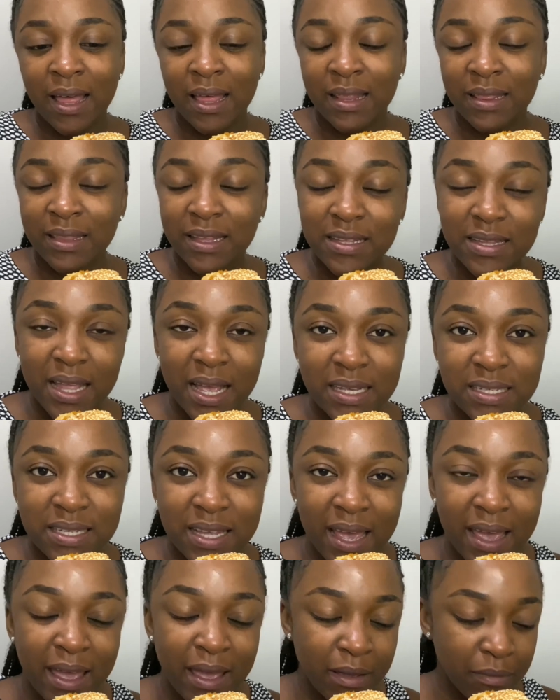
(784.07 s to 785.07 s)
the test
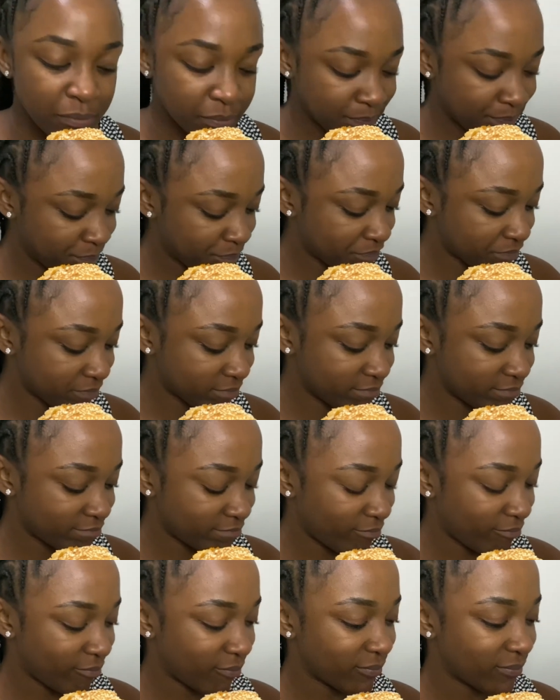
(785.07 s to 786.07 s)
came.
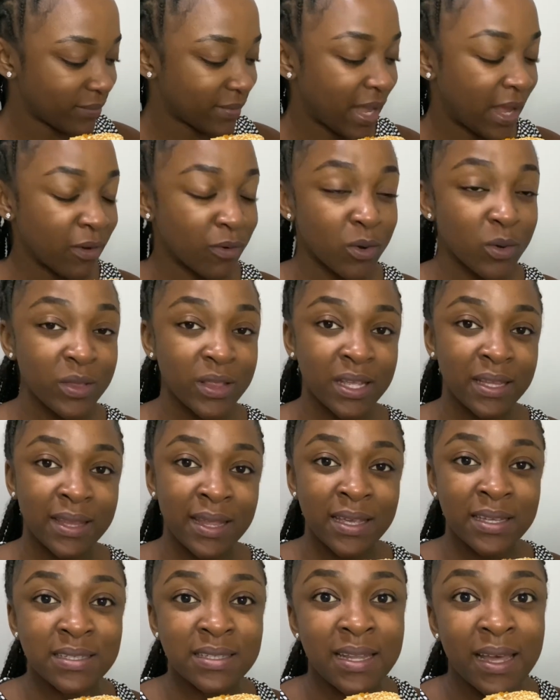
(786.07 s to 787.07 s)
I wrote the
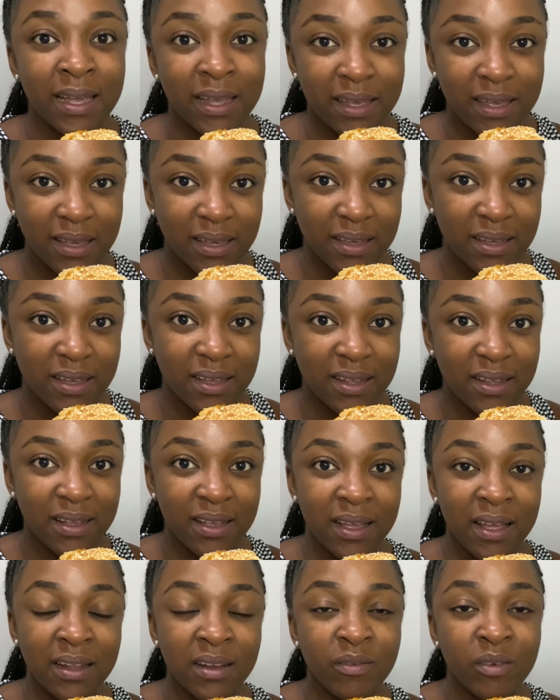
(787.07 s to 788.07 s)
test like,
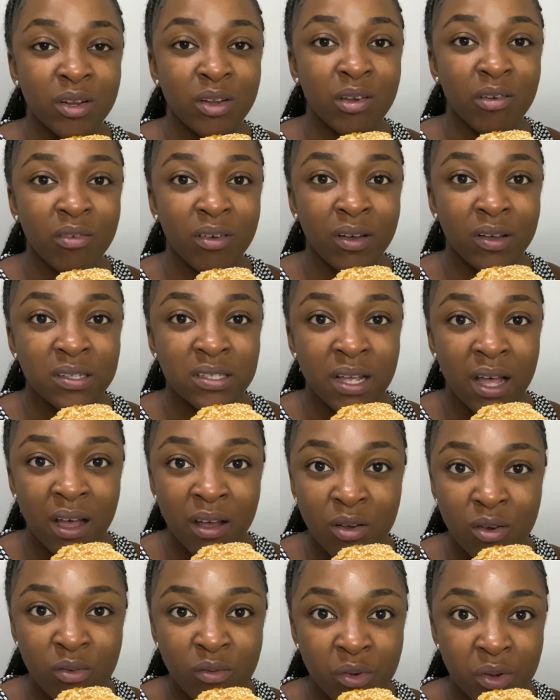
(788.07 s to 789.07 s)
I don't even know if I was
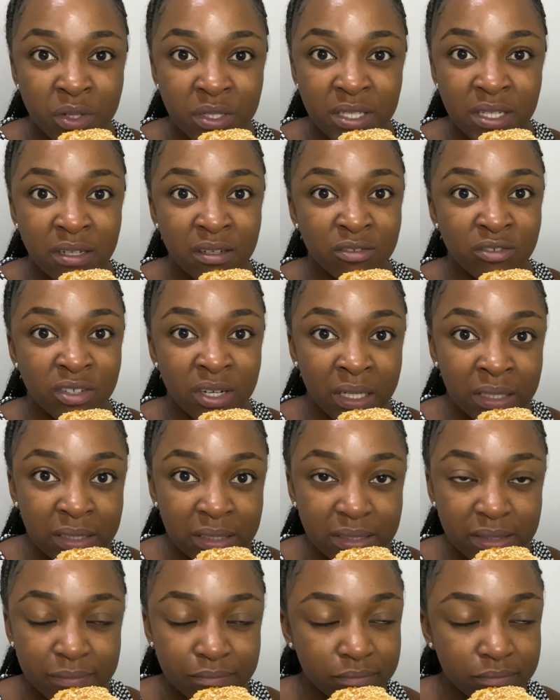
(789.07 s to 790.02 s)
hungover or still drunk.